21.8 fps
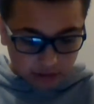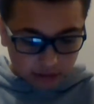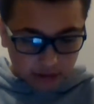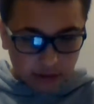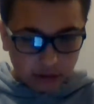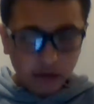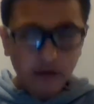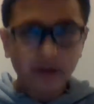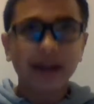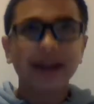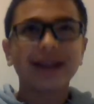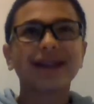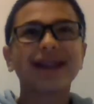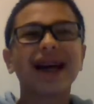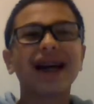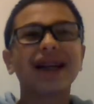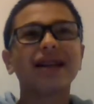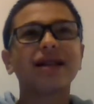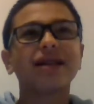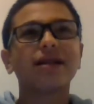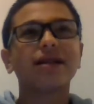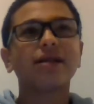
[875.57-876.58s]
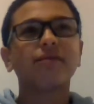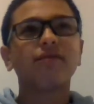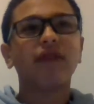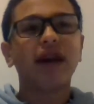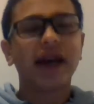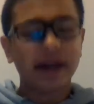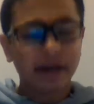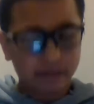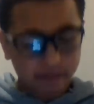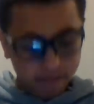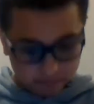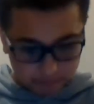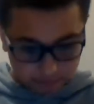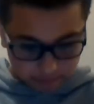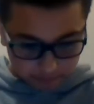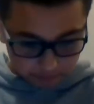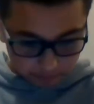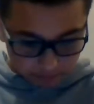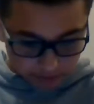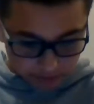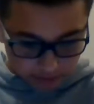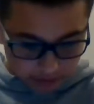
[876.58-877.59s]
Oh, that's Venom.
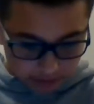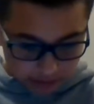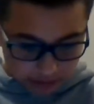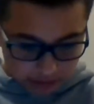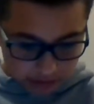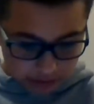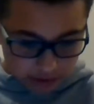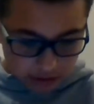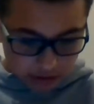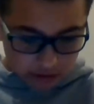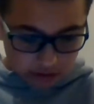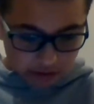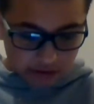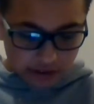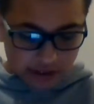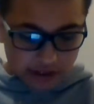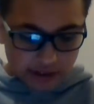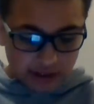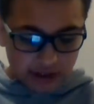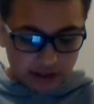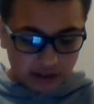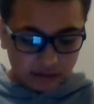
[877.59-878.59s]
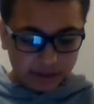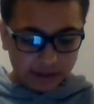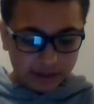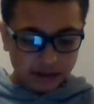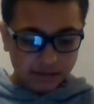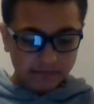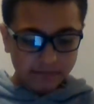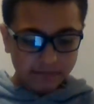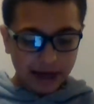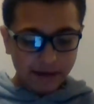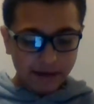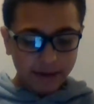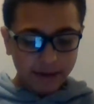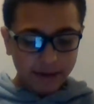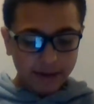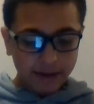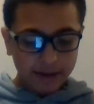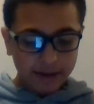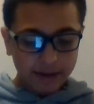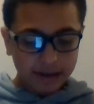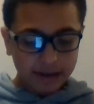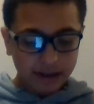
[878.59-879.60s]
36th place, Batman the
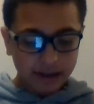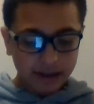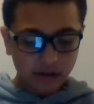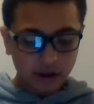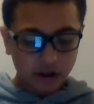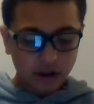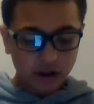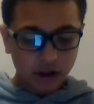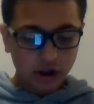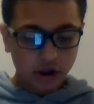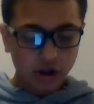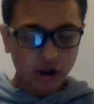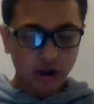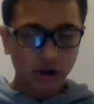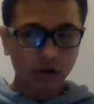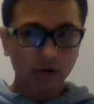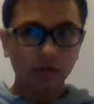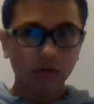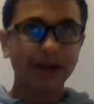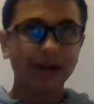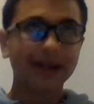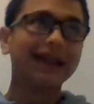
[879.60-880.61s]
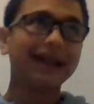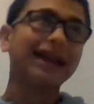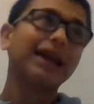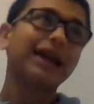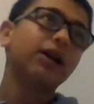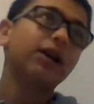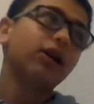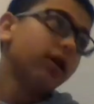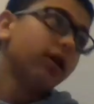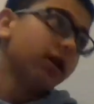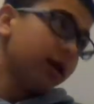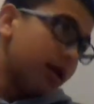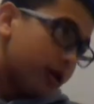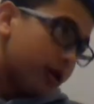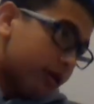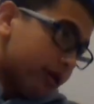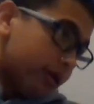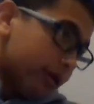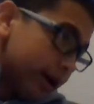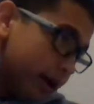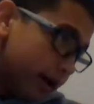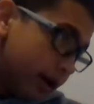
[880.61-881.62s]
Killing Joke. Another
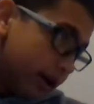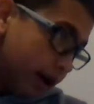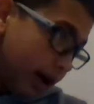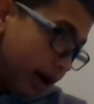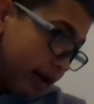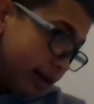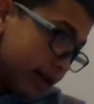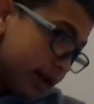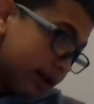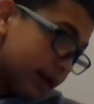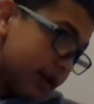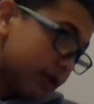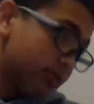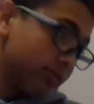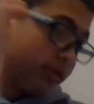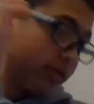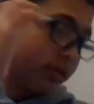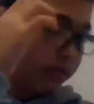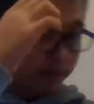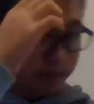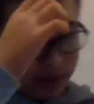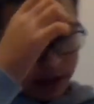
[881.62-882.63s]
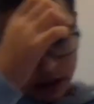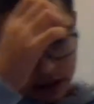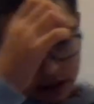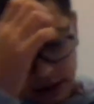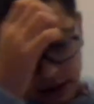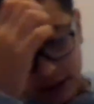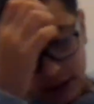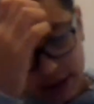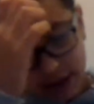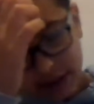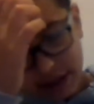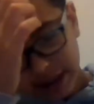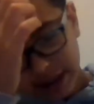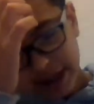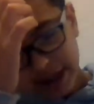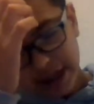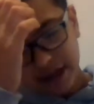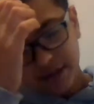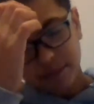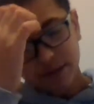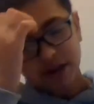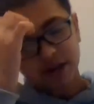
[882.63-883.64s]
great, I think this was a better DC
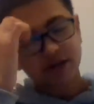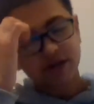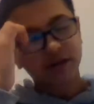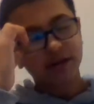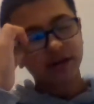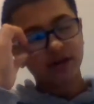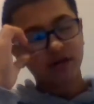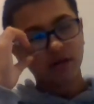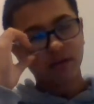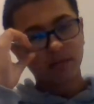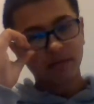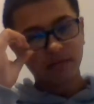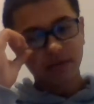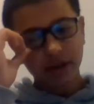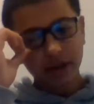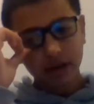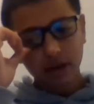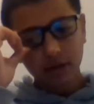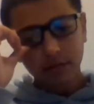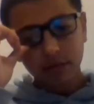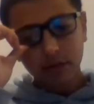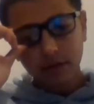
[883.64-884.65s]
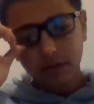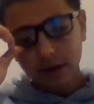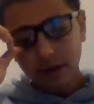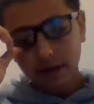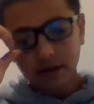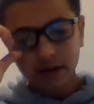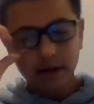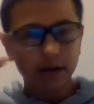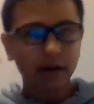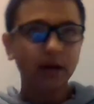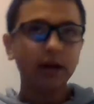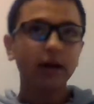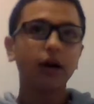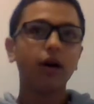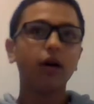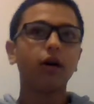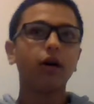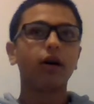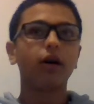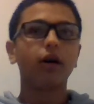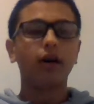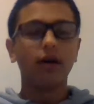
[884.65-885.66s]
animated straight to home video movie,
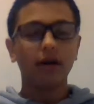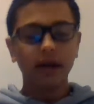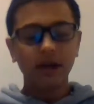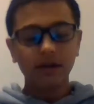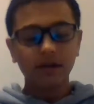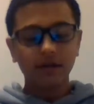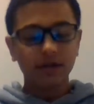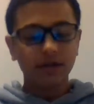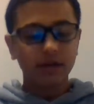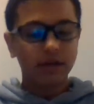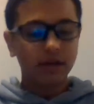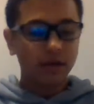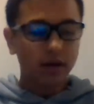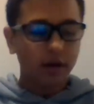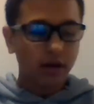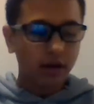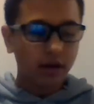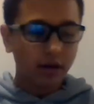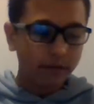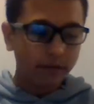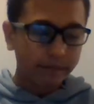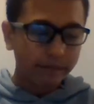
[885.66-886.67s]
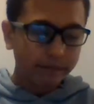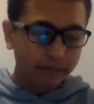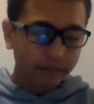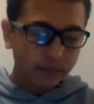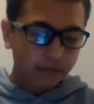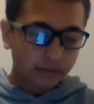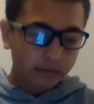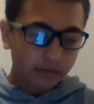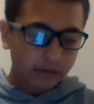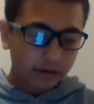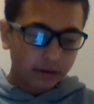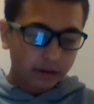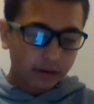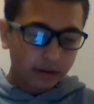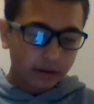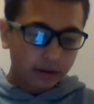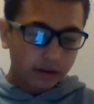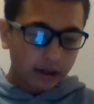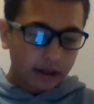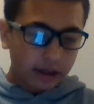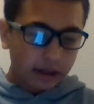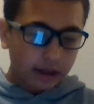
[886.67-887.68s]
even though
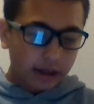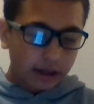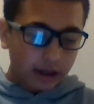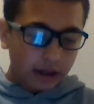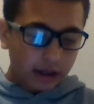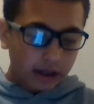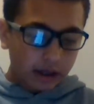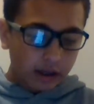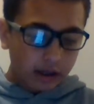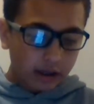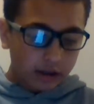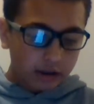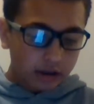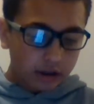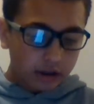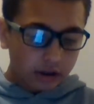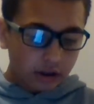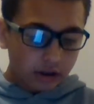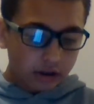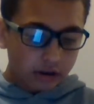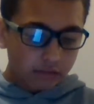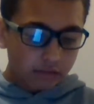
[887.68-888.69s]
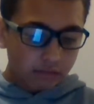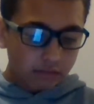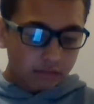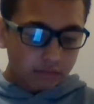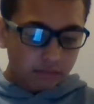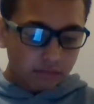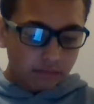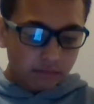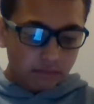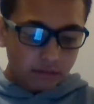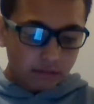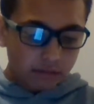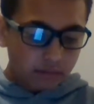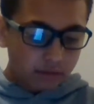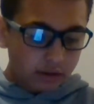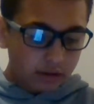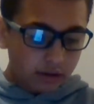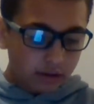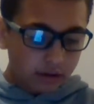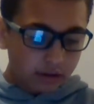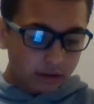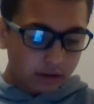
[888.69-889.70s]
it was
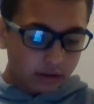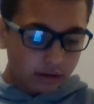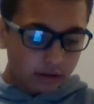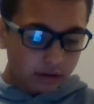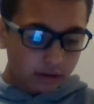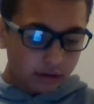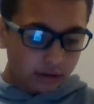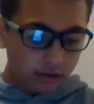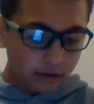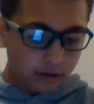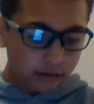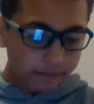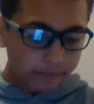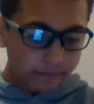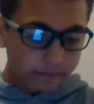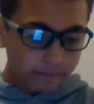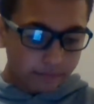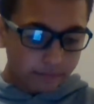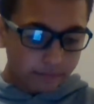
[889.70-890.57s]
nothing